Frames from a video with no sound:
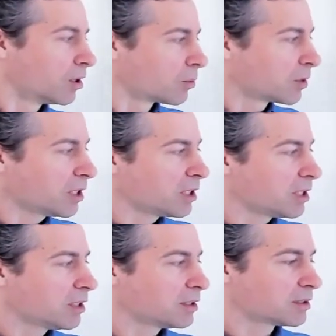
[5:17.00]
we
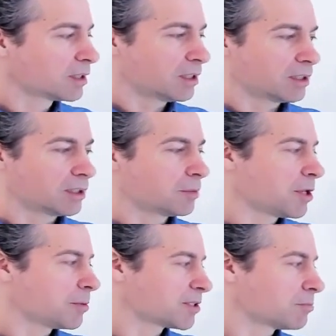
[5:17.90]
need uh,
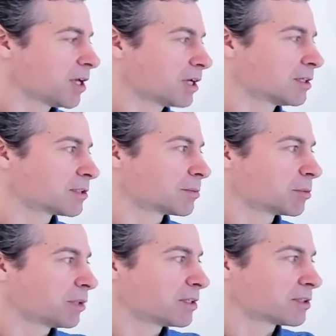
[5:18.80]
maybe some mechanism in
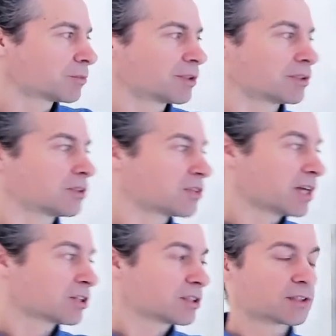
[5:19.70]
place that where there's
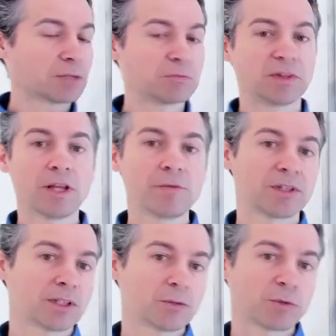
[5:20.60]
actually some
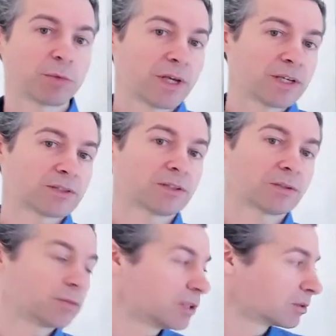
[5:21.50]
limit that we place so that
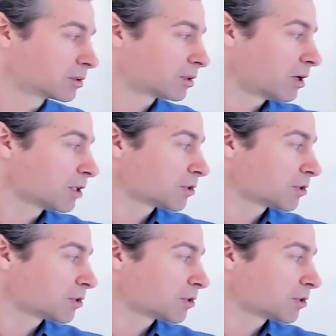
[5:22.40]
we don't cause.